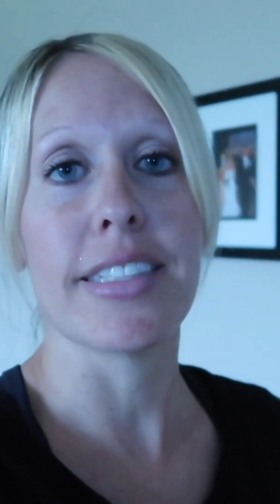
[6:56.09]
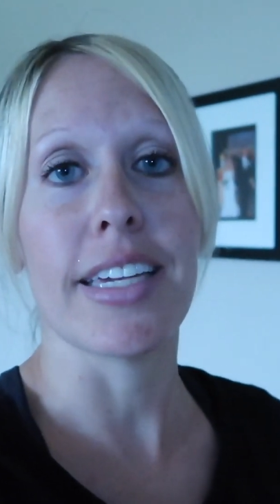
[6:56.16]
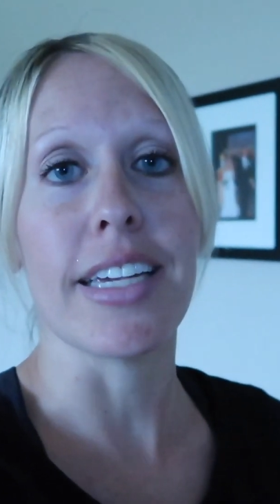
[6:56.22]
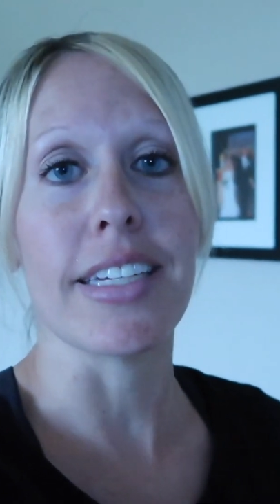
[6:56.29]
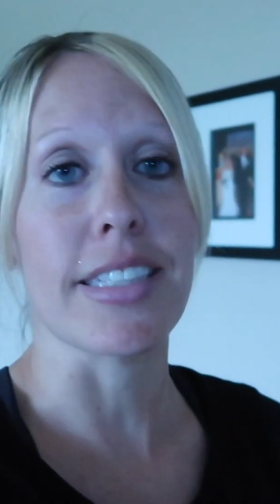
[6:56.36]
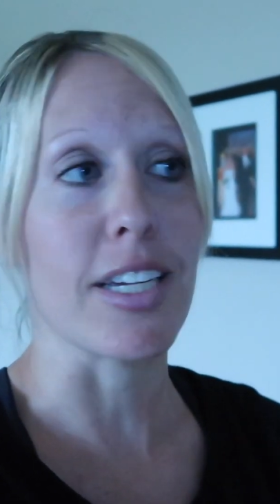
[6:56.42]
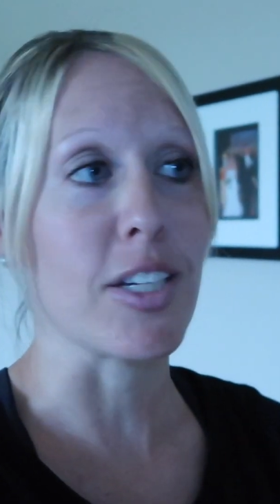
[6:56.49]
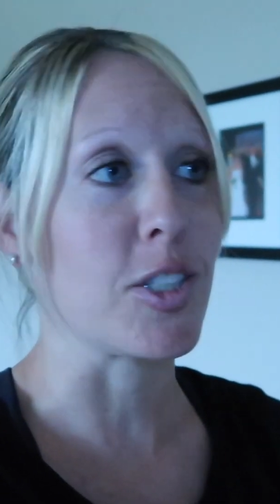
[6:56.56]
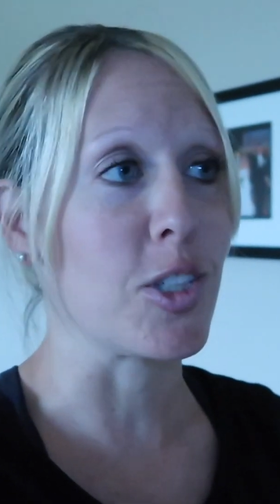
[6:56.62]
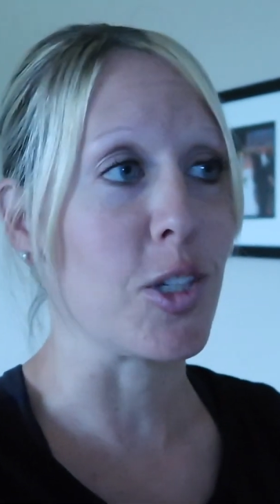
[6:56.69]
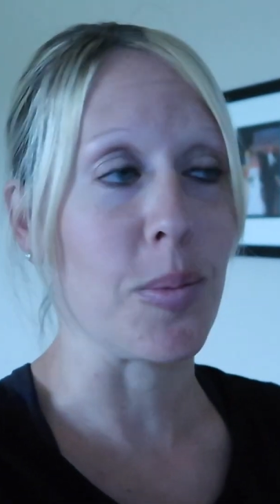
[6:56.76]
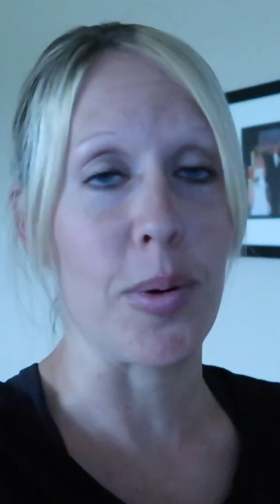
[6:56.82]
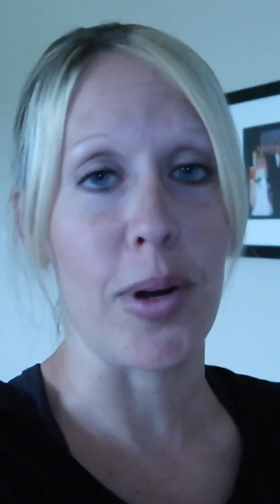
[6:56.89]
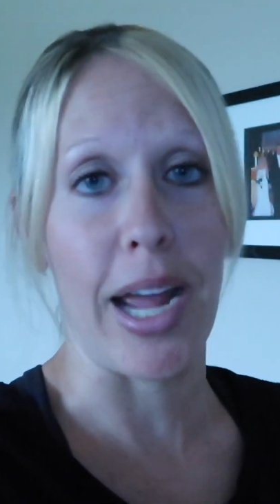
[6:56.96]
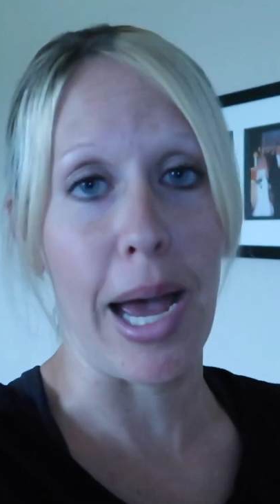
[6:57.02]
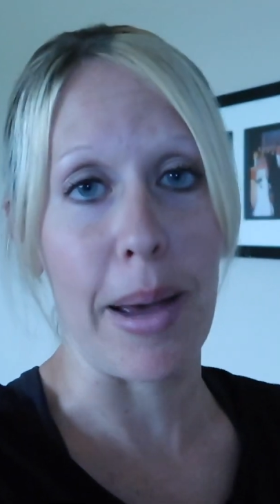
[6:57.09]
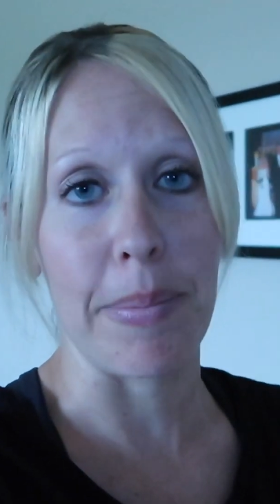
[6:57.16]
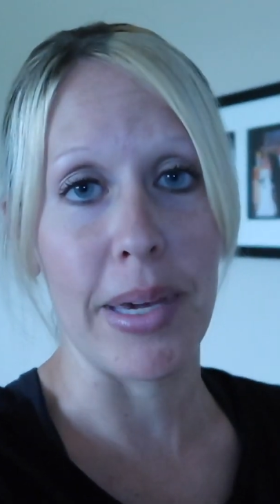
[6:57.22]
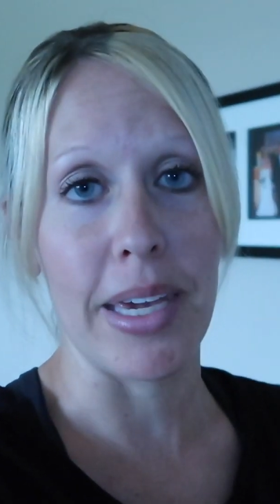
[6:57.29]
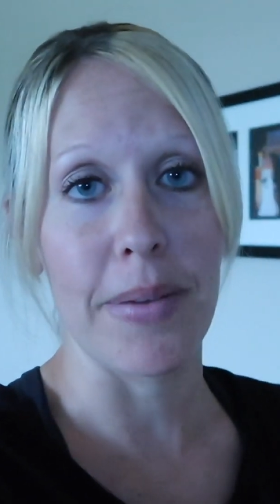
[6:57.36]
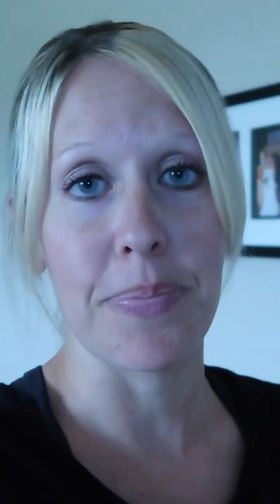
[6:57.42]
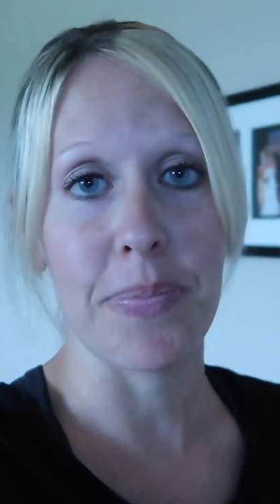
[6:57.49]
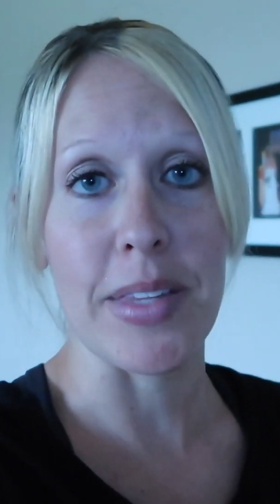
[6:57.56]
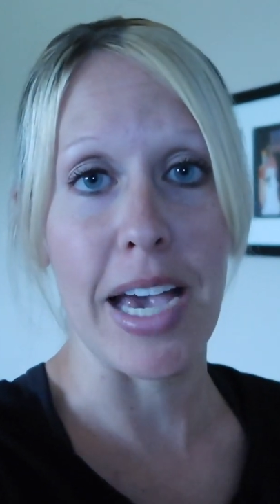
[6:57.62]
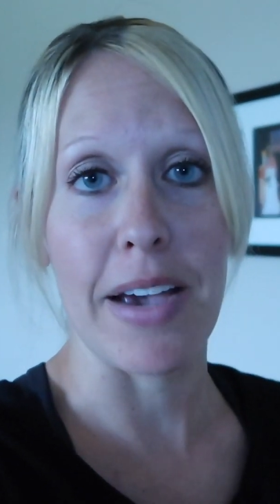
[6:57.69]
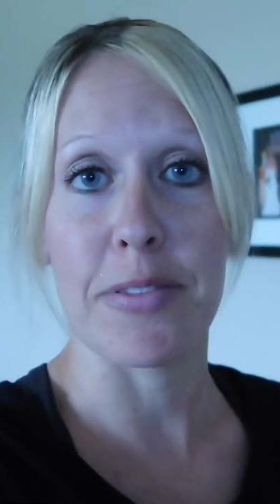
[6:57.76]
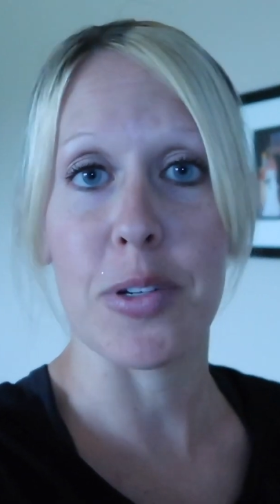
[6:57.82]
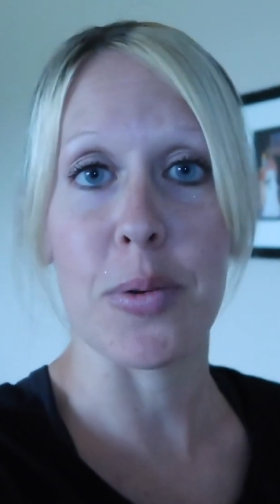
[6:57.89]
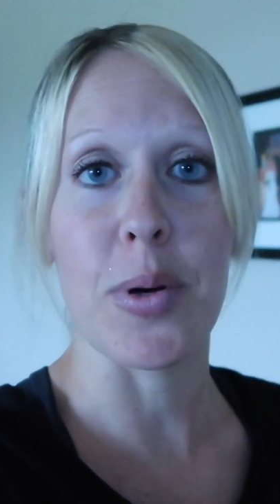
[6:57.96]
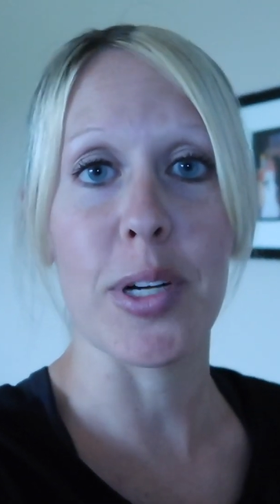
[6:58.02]
he's like super happy
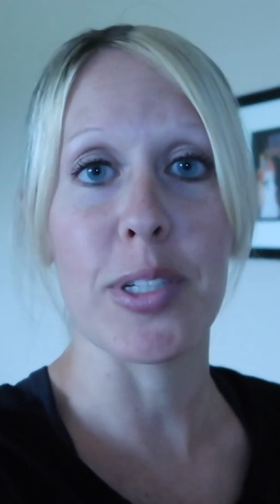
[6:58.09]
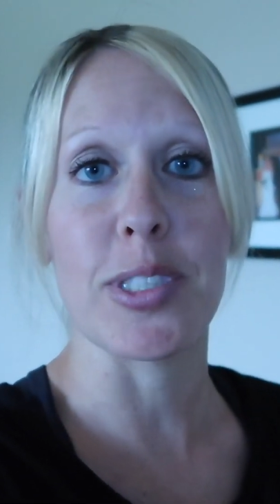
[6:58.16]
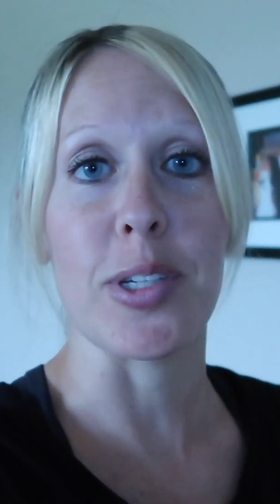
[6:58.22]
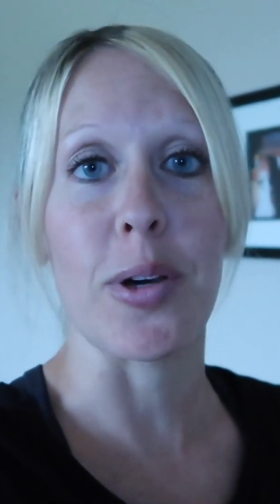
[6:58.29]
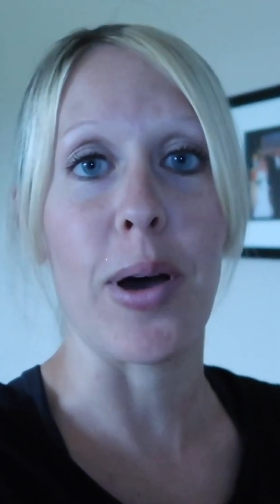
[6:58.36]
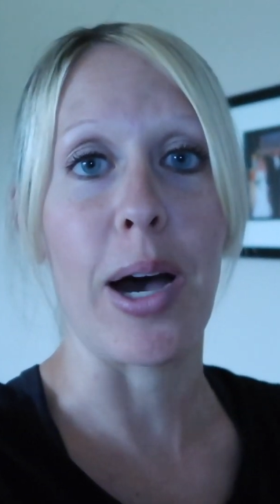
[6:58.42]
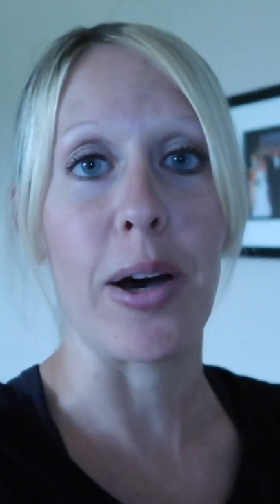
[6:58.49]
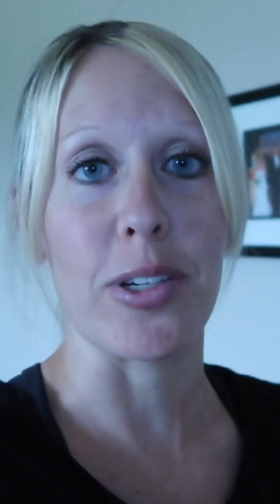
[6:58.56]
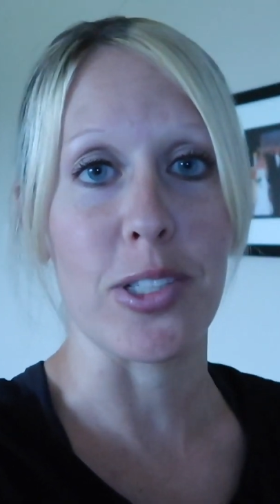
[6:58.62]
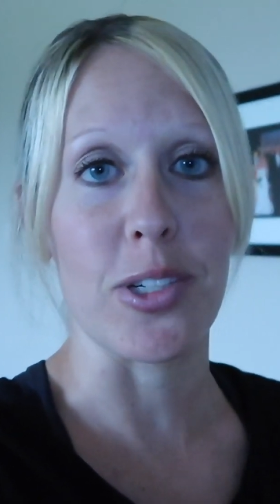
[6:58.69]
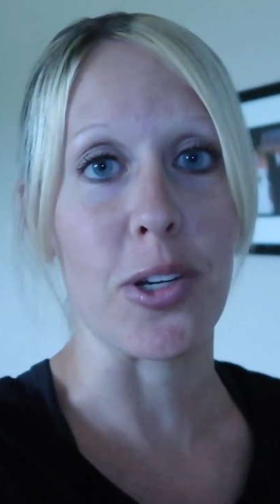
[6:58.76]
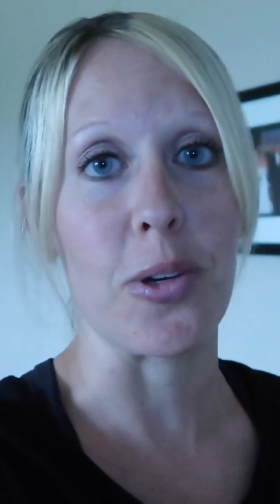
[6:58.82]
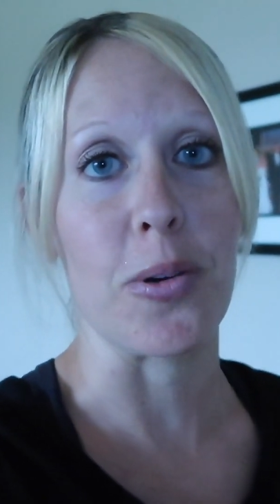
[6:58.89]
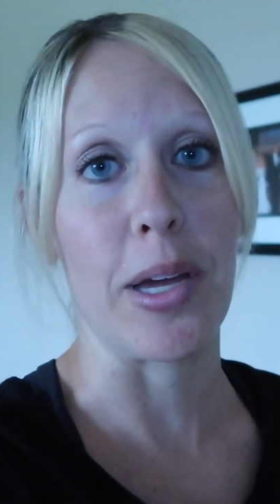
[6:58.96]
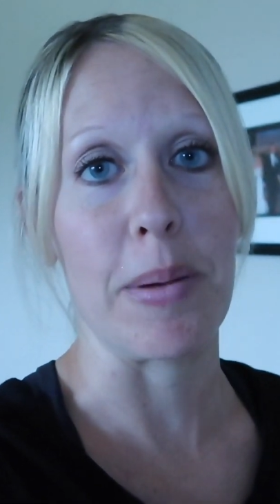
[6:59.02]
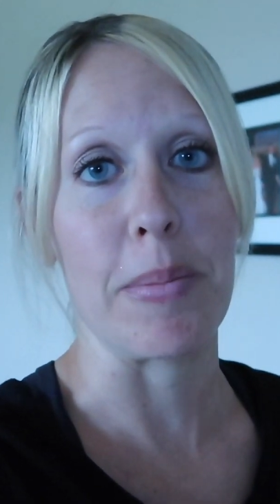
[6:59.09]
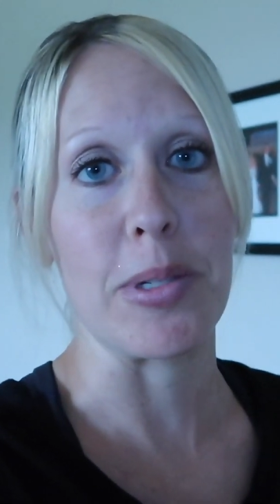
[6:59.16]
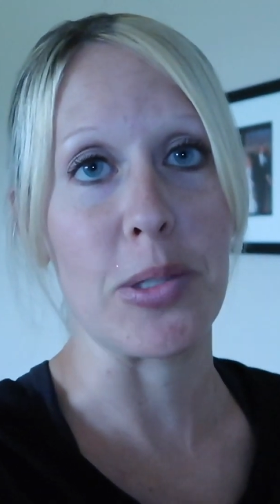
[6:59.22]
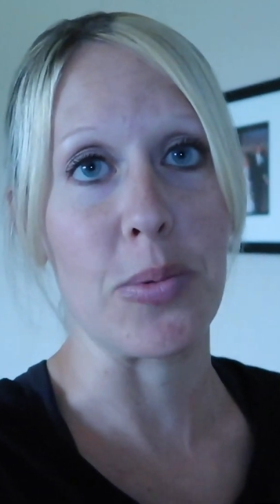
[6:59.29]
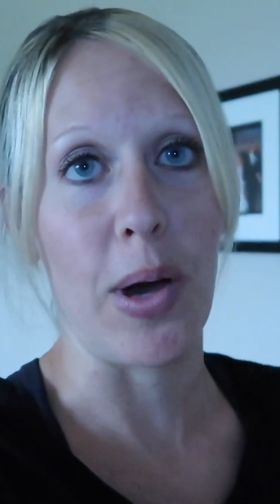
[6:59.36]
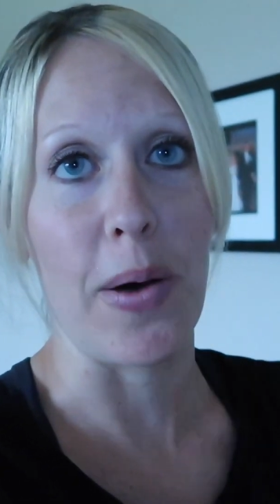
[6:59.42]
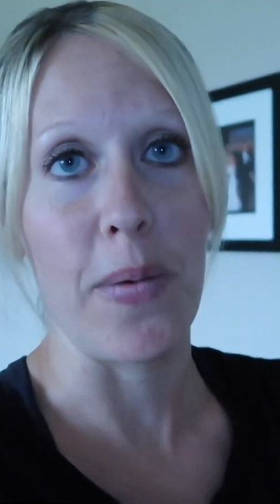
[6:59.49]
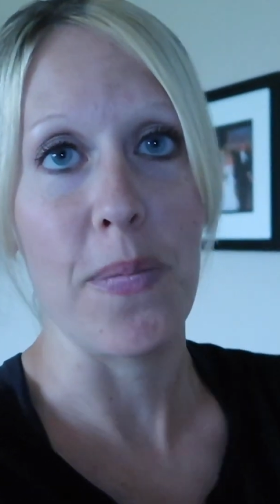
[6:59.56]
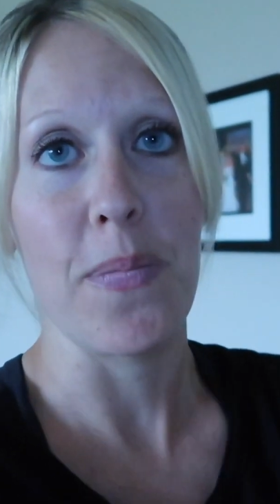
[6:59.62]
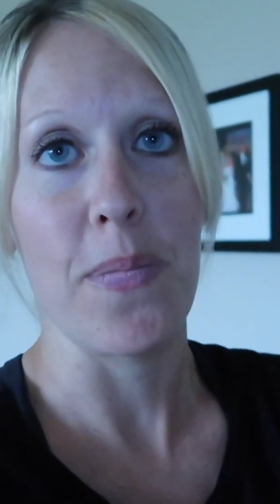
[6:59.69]
afterwards. So I'll show you him as well.